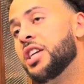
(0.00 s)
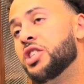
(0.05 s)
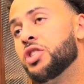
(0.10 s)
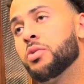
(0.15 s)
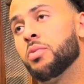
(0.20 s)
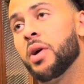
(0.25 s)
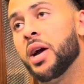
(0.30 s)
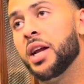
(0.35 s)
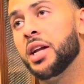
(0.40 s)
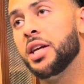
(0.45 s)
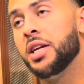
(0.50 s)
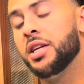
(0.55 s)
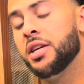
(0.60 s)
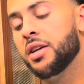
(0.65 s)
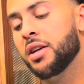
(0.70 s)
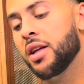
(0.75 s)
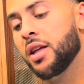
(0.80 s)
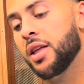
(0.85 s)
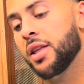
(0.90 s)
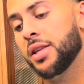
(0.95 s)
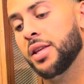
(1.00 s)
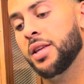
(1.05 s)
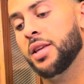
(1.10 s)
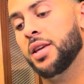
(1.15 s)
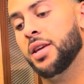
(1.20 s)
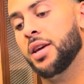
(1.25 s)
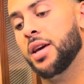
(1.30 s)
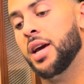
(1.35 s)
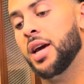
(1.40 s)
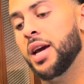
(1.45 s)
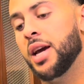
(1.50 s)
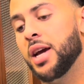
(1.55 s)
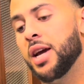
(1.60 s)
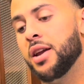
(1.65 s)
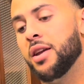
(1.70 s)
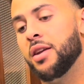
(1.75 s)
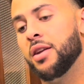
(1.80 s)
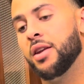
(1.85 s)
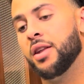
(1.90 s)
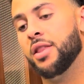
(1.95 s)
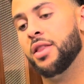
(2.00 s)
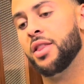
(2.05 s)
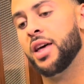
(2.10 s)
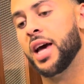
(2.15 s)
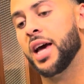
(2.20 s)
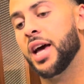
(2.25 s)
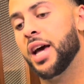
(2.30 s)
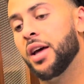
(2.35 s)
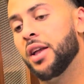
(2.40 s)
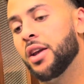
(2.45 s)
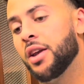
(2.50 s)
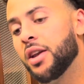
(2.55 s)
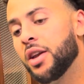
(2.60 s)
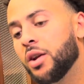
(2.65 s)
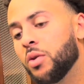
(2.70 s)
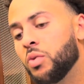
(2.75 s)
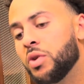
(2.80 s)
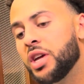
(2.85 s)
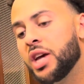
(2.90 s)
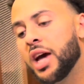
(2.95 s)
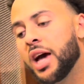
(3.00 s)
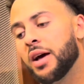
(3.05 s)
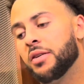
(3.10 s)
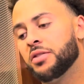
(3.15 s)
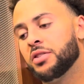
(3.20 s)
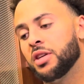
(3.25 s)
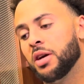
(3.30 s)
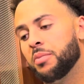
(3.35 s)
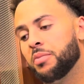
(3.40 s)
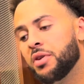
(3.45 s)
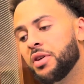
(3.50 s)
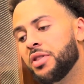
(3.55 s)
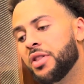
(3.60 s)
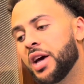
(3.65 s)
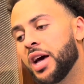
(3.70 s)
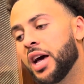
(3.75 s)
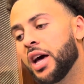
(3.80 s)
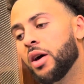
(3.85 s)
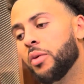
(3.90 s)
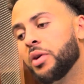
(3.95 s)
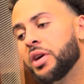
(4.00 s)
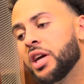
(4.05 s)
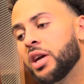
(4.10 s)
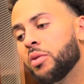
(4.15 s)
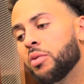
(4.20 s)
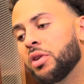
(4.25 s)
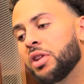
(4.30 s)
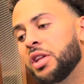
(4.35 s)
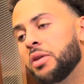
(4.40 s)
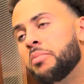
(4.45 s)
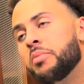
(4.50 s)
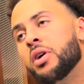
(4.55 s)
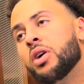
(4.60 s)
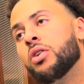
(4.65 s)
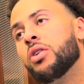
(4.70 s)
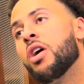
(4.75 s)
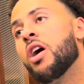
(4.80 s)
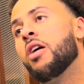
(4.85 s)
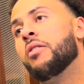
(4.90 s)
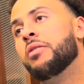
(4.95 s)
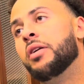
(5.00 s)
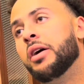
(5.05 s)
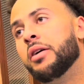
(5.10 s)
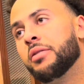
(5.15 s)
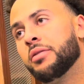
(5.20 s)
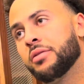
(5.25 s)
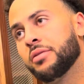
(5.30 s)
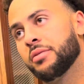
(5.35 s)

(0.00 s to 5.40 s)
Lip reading: ready, and that we have something that we can really build off of.